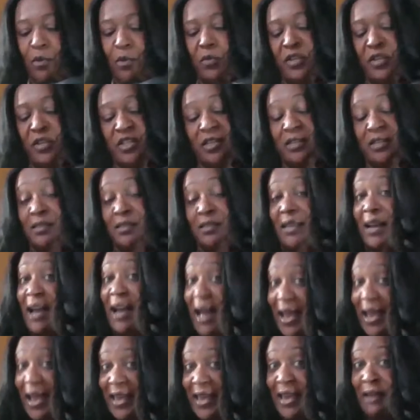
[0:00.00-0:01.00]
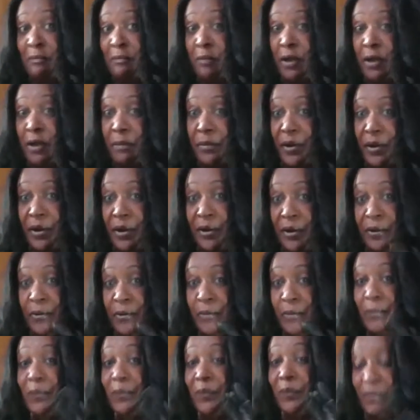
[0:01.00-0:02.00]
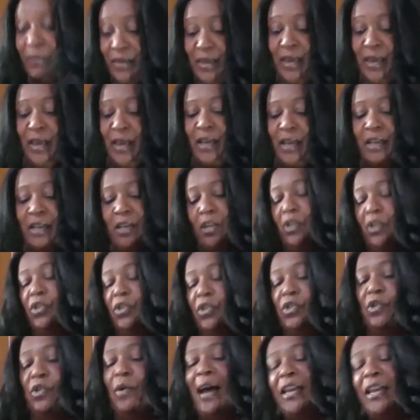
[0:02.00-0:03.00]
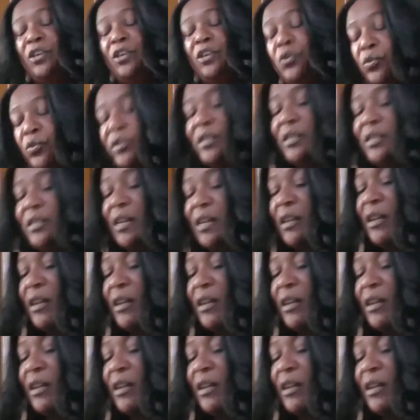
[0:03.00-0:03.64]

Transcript: which is the cayenne pepper. Yeah. So I use it on a